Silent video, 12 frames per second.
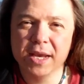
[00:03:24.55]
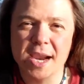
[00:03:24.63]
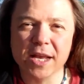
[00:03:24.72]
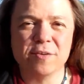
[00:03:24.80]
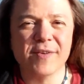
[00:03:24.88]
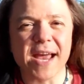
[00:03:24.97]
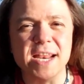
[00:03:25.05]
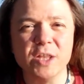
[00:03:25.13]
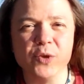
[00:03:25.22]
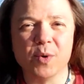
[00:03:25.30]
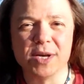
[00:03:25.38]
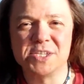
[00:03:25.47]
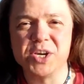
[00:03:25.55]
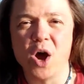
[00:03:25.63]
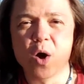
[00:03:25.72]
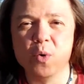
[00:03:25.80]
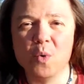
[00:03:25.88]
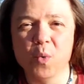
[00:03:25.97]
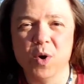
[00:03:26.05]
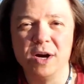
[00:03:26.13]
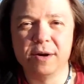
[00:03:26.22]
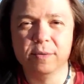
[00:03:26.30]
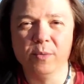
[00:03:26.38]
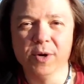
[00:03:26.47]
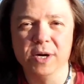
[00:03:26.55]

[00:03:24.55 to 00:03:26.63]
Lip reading: Kind of get into a zone where